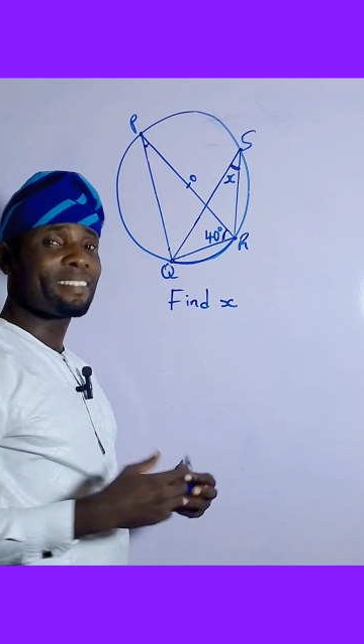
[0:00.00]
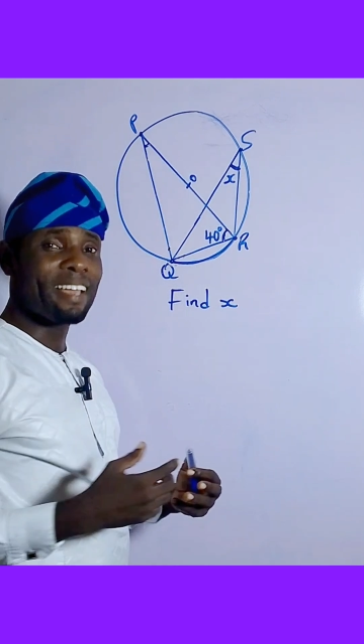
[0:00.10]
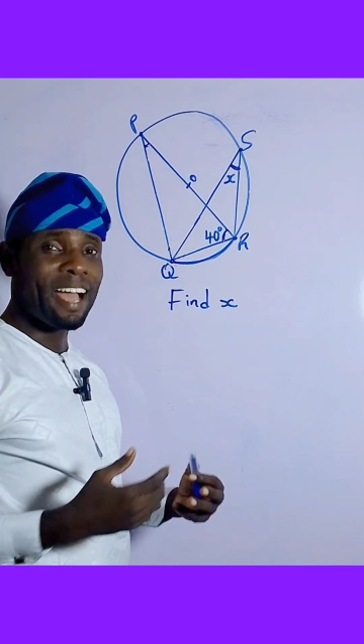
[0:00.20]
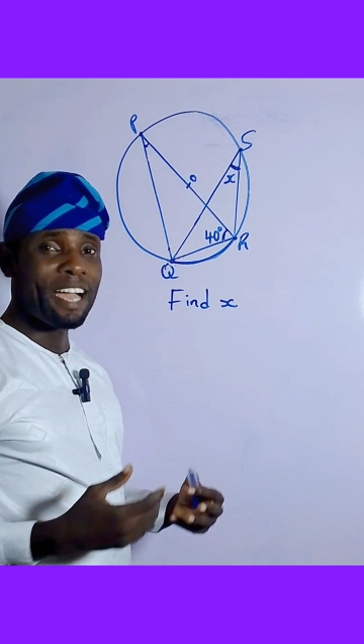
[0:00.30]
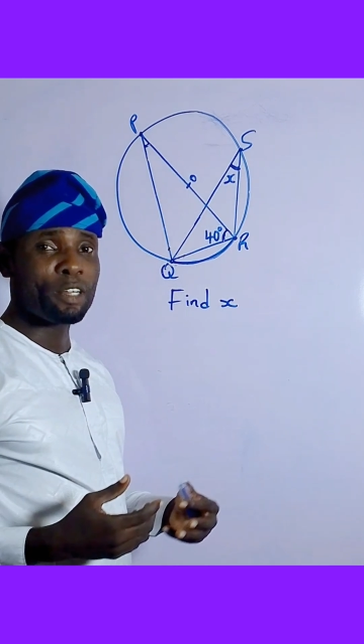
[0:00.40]

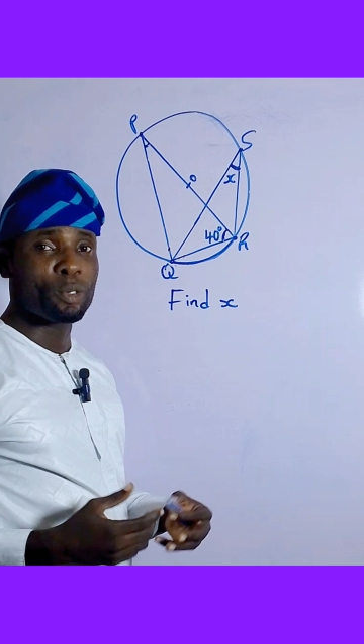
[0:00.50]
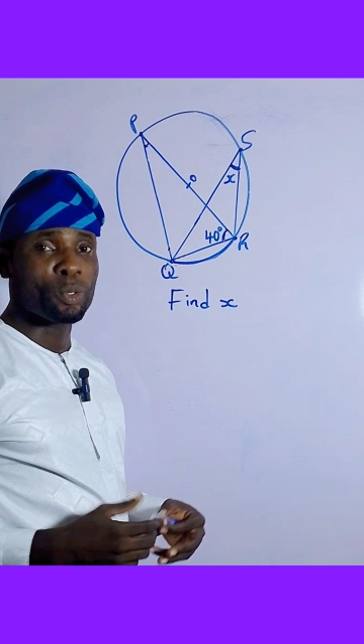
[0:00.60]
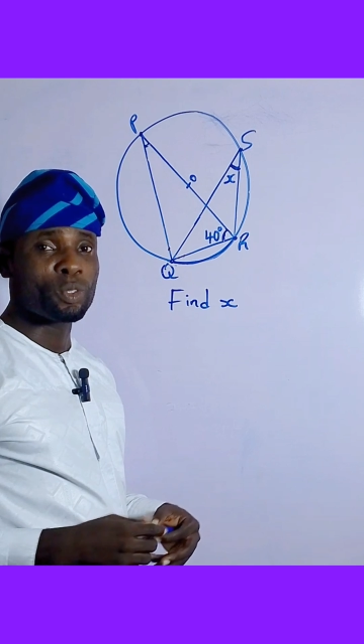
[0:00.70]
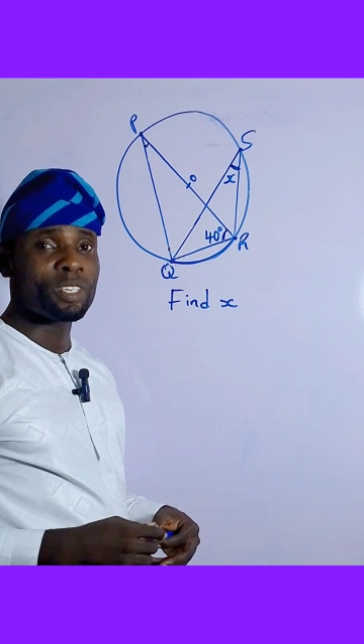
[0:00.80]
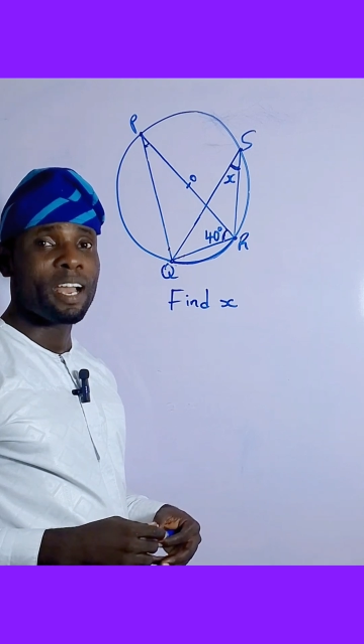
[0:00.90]
the
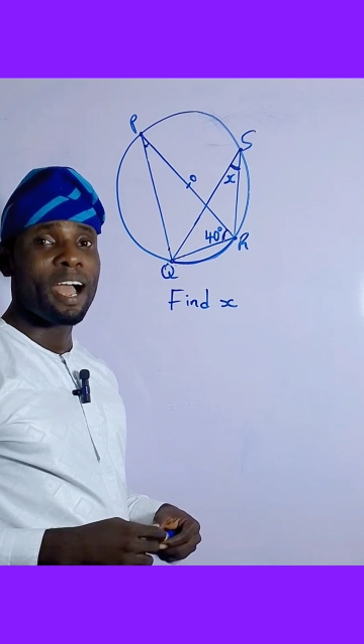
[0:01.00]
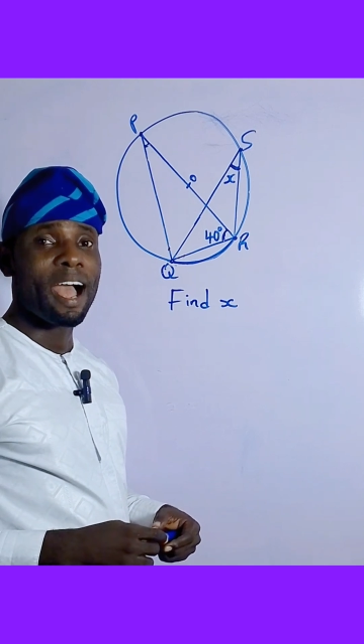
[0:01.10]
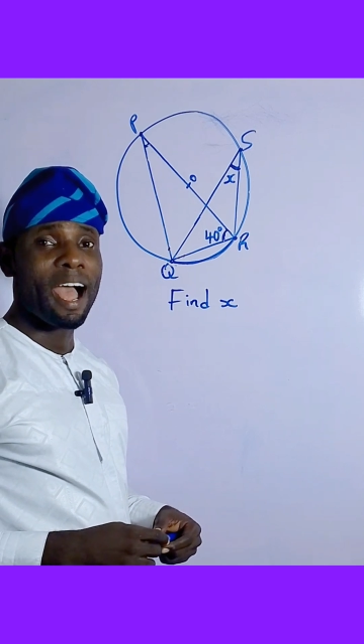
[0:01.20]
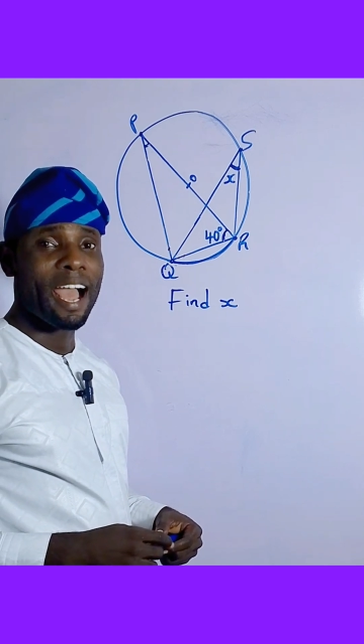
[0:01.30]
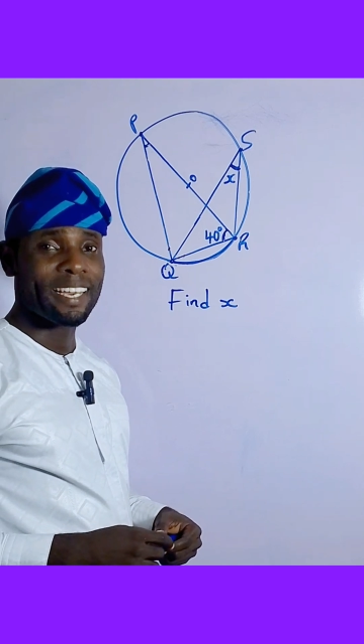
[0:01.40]
angles
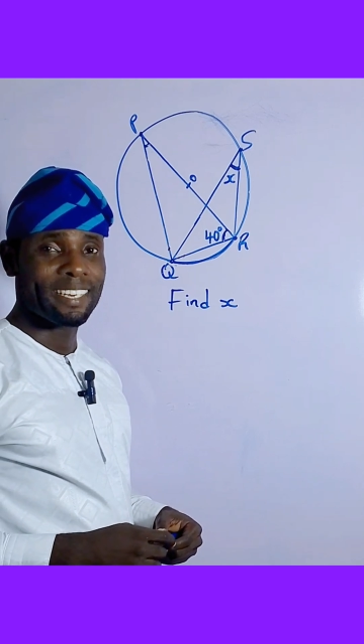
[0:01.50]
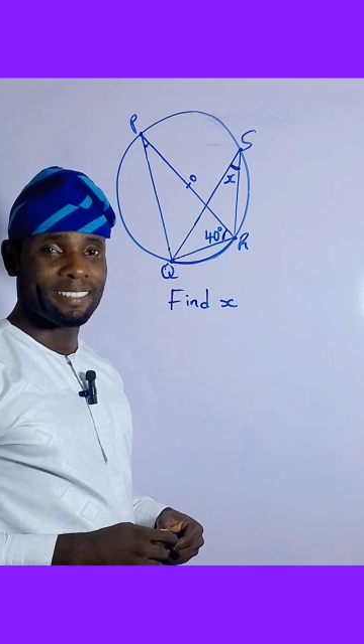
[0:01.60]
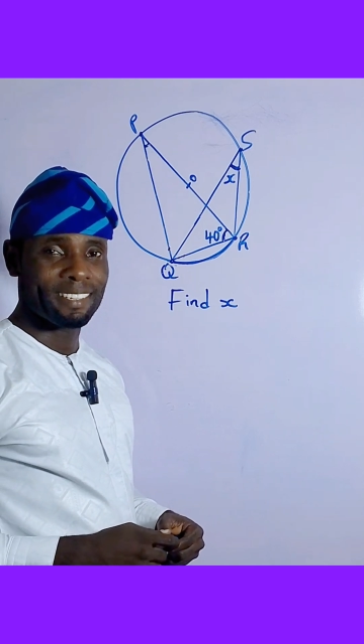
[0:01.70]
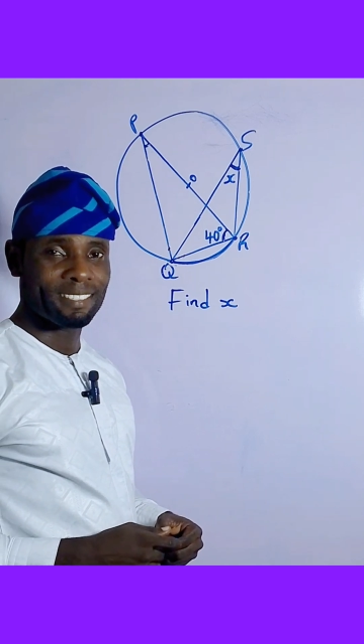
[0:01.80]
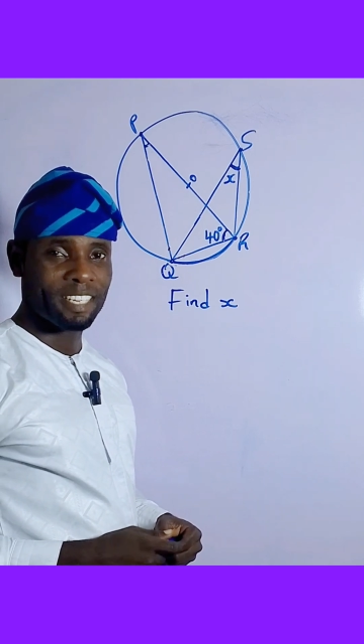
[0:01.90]
are
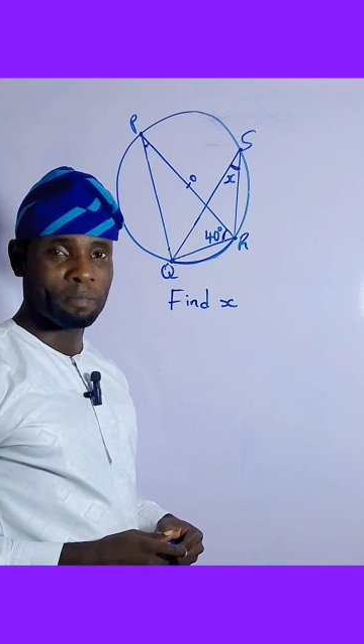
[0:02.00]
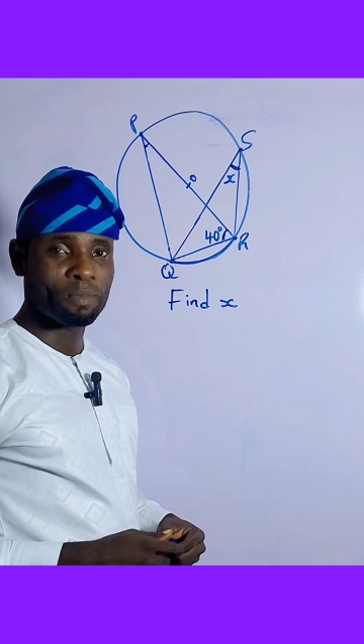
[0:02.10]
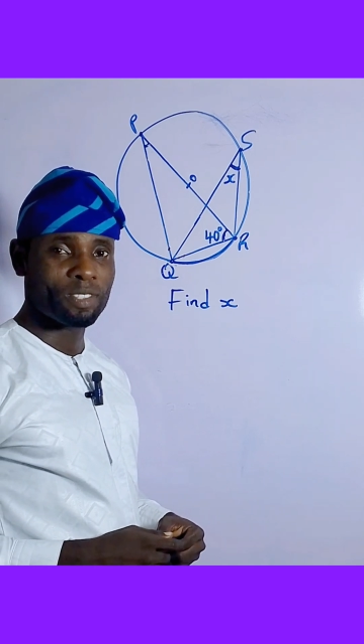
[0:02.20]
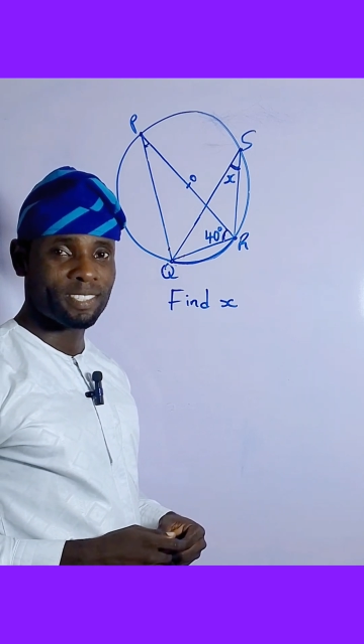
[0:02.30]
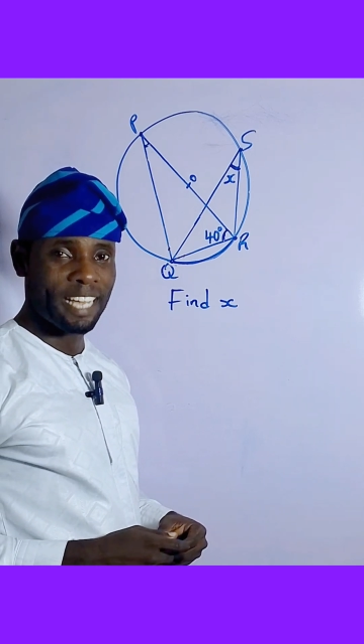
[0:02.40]
in the
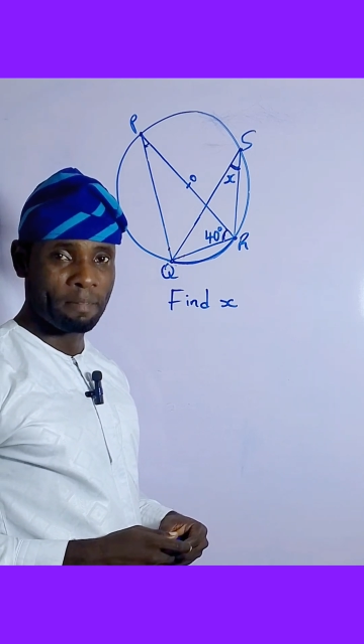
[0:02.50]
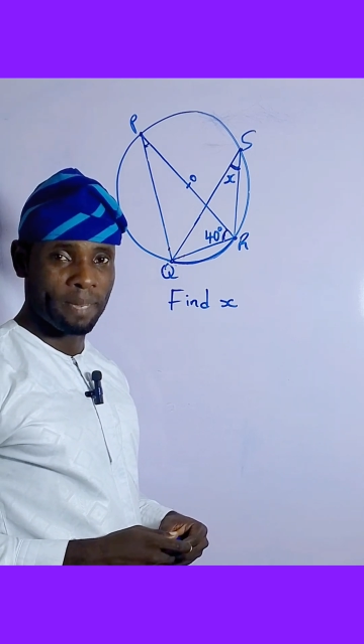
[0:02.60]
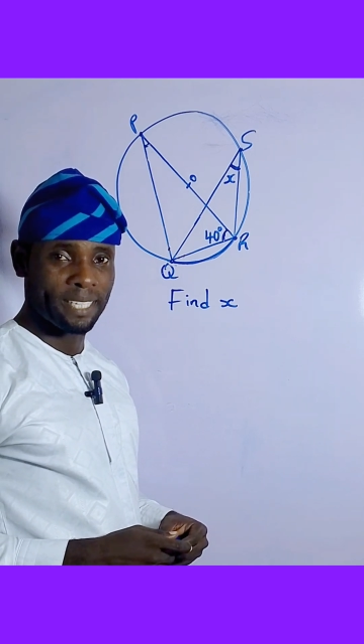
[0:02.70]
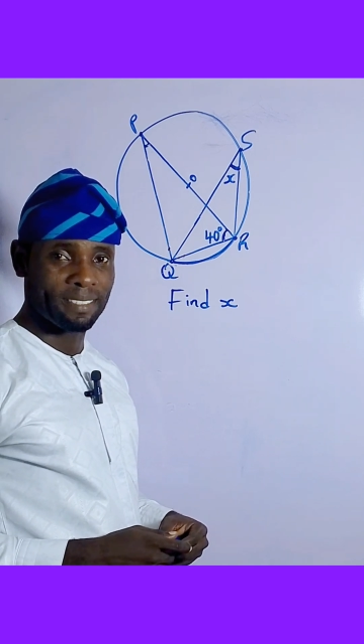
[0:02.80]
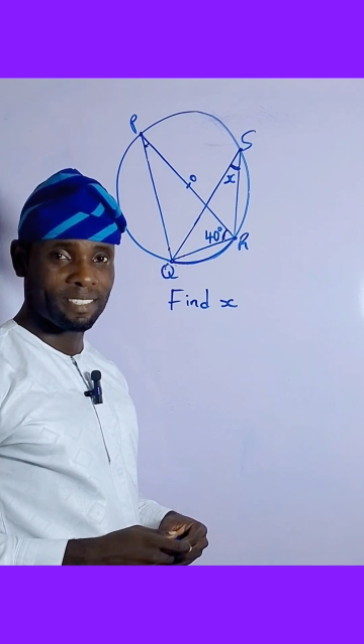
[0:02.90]
same
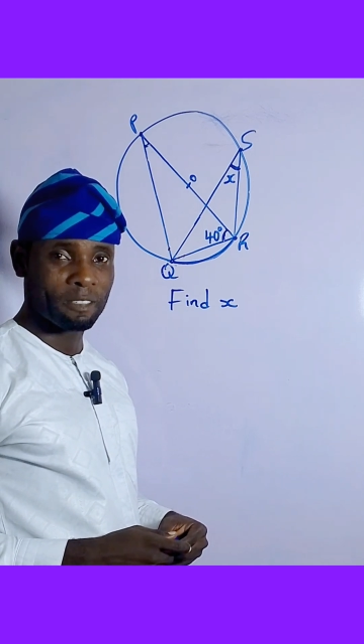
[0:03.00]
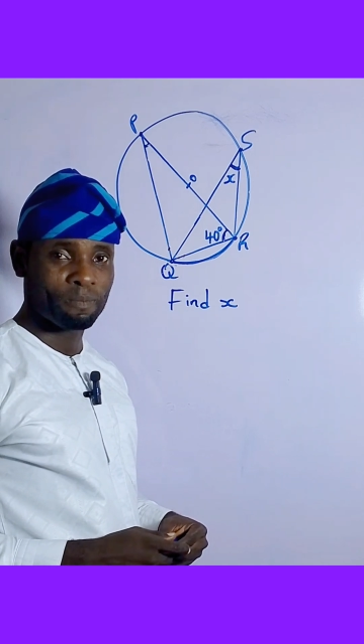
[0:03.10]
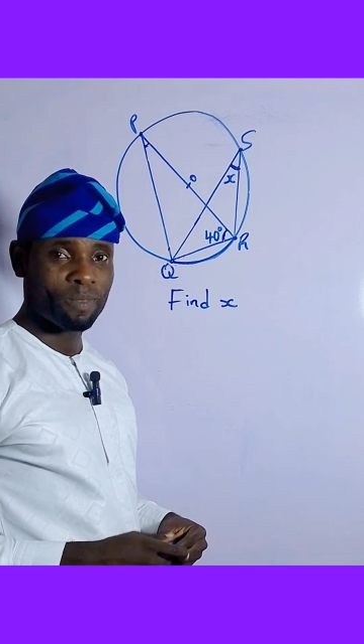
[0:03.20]
segment.